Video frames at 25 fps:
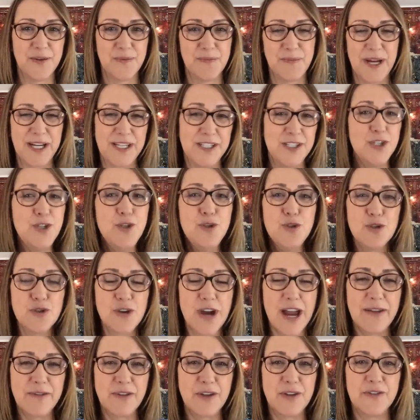new
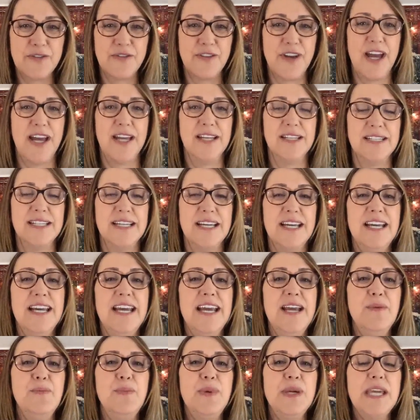travel fund,
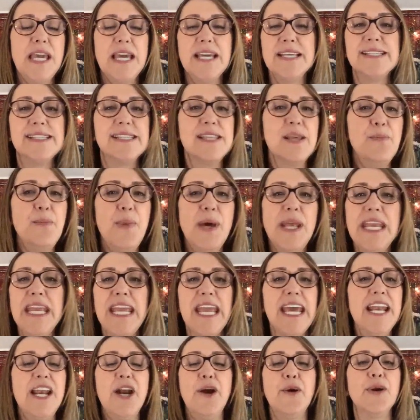because the money
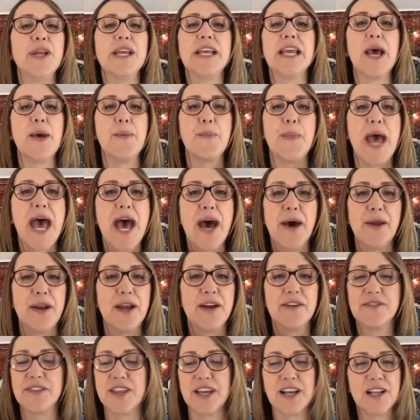had already come out
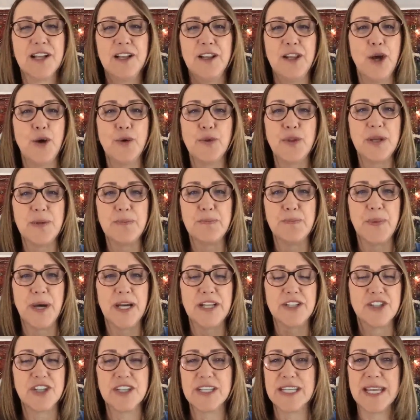of the clothing
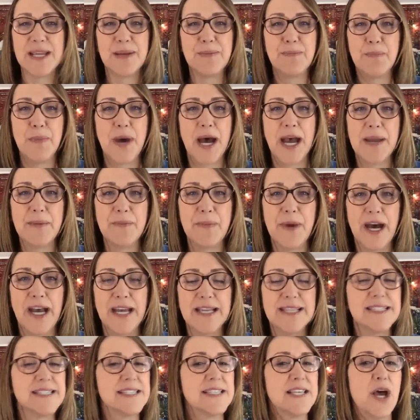budget in my
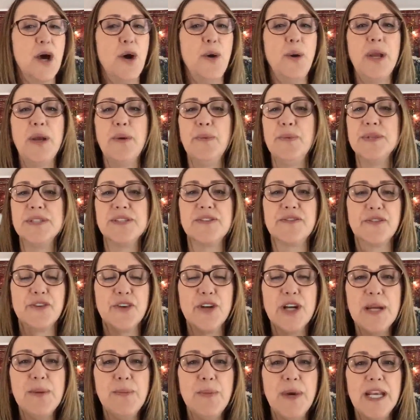mind. So it was
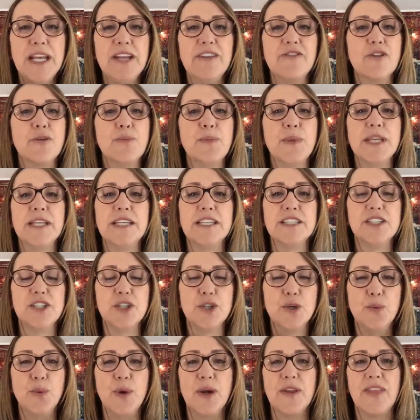free money for me to
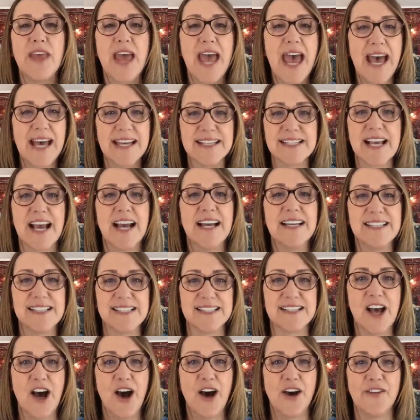do with as I
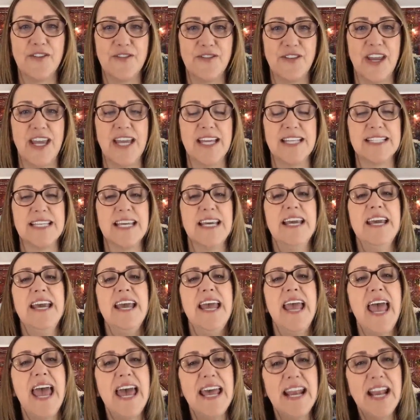saw fit.
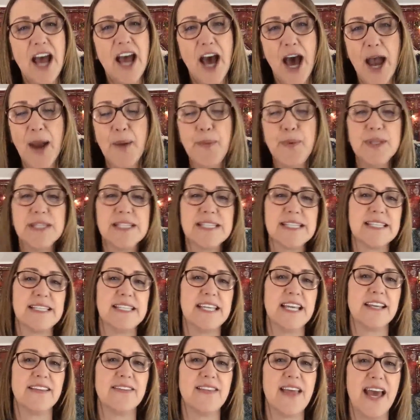And I would
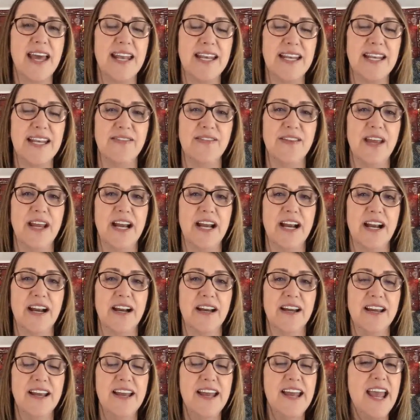stick that in there.
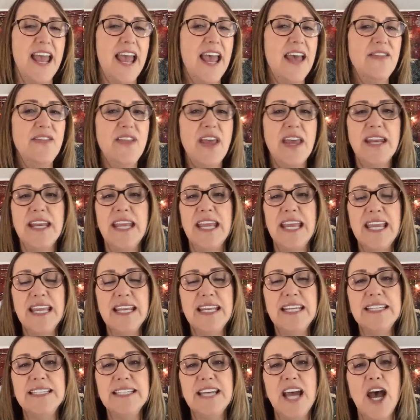And then
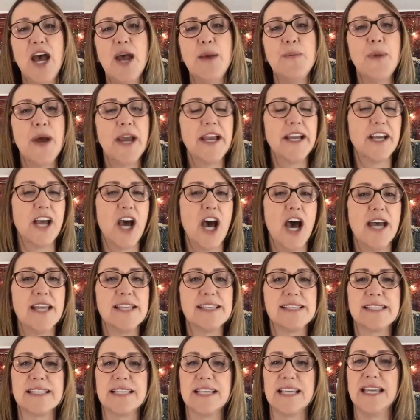anytime I got
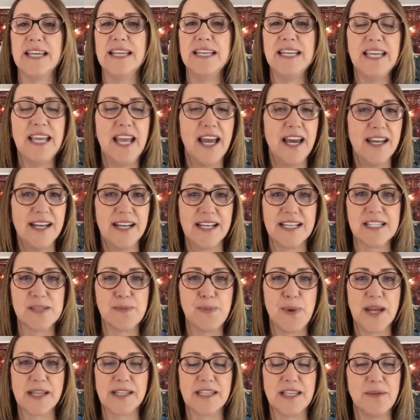any
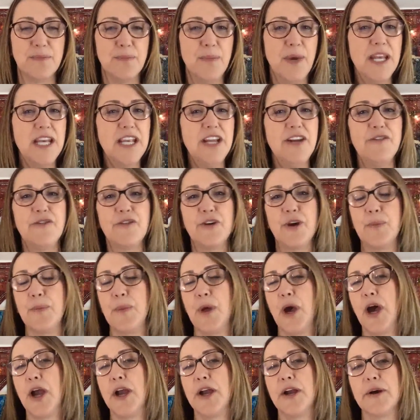unexpected money from
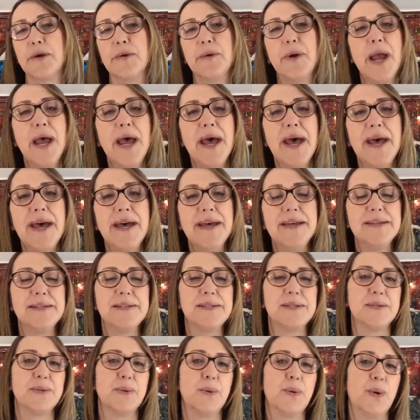the
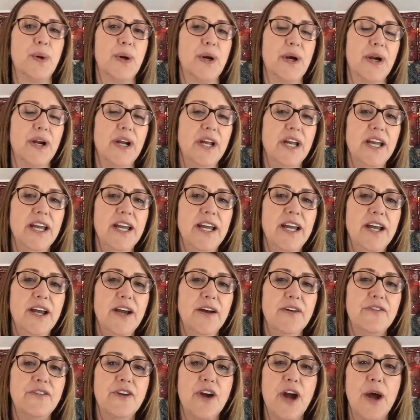IRS or
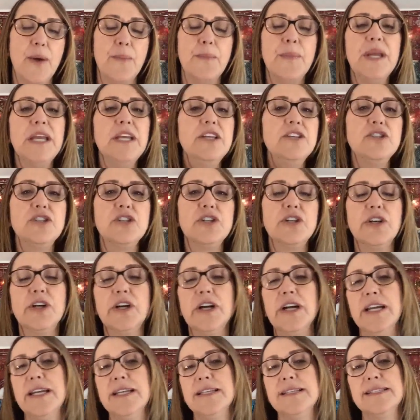from
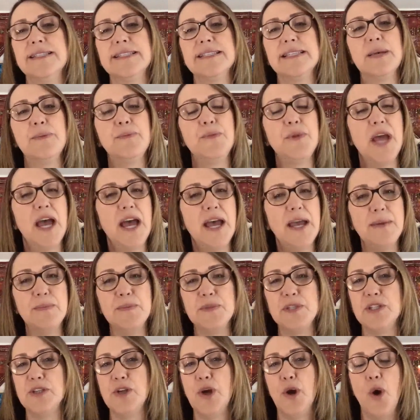insurance,
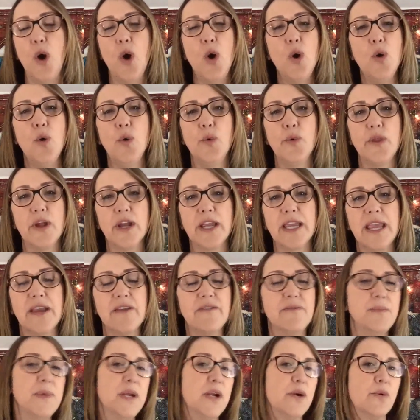sometimes, they gave
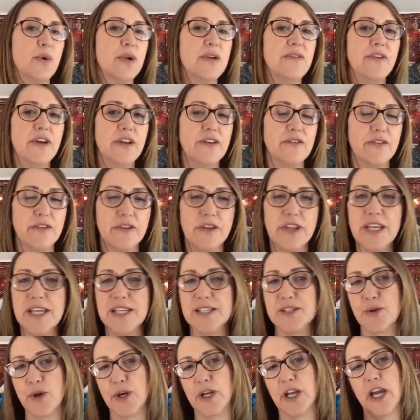me a refund for
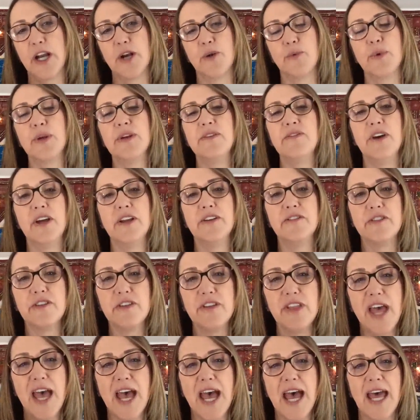this, or I got a refund for
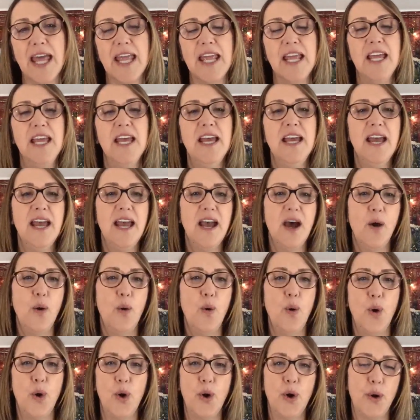that,
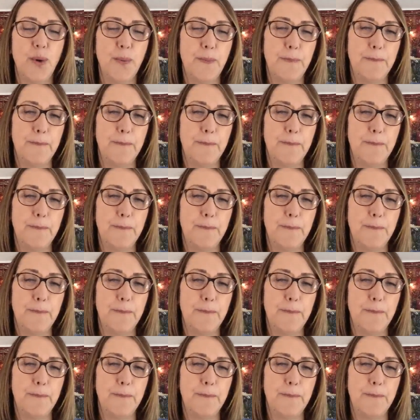or